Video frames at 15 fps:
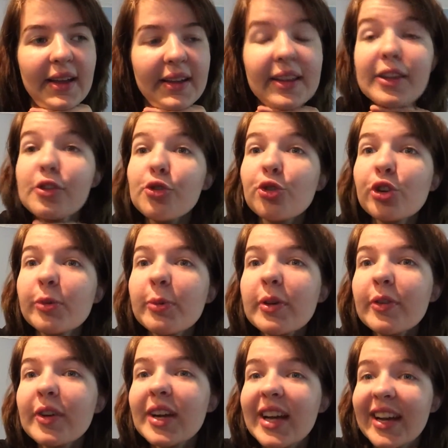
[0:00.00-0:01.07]
Can you trip
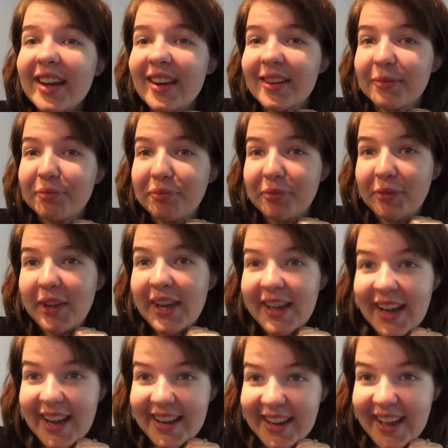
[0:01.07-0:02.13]
over air like
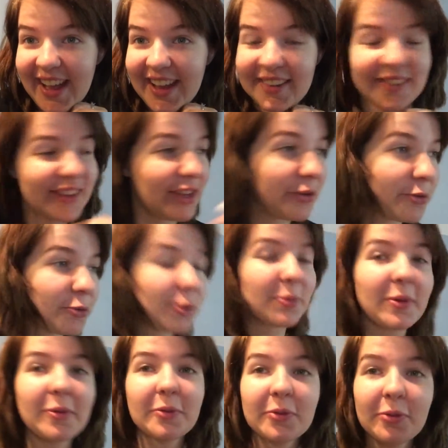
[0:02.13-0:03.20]
I can? Can you trip
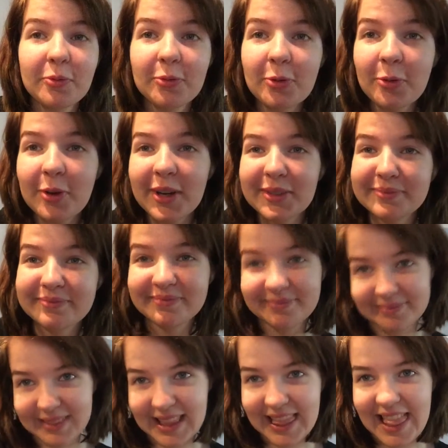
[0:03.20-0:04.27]
over the floor
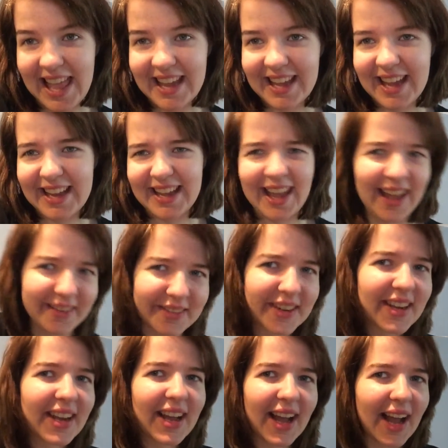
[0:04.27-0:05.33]
like I can?
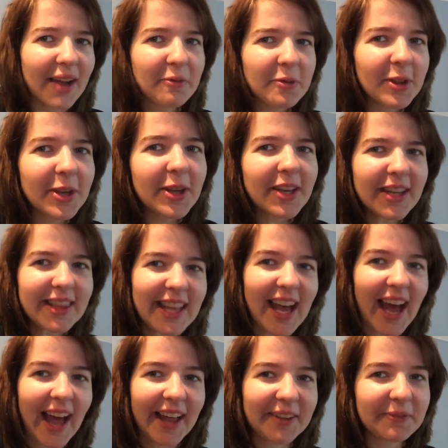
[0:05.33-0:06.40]
I'm really good at
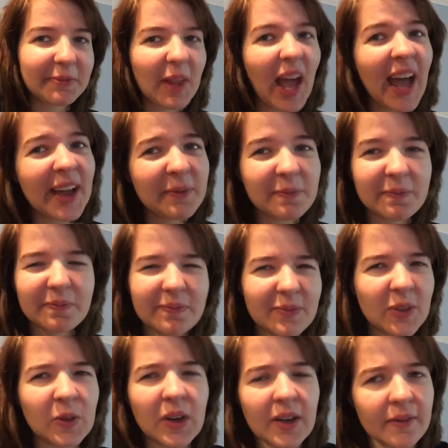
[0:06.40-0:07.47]
that. I
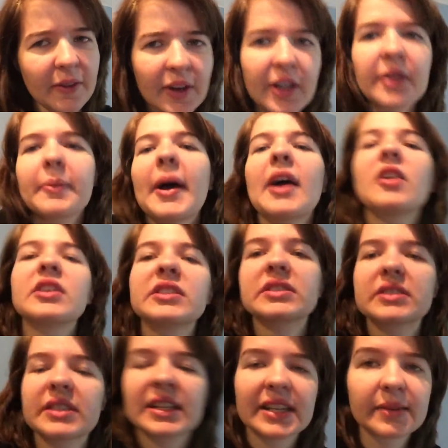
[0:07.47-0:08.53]
don't have very good
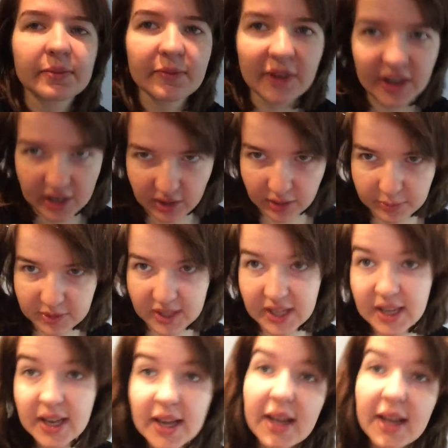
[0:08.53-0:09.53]
balance, and I'm very clumsy.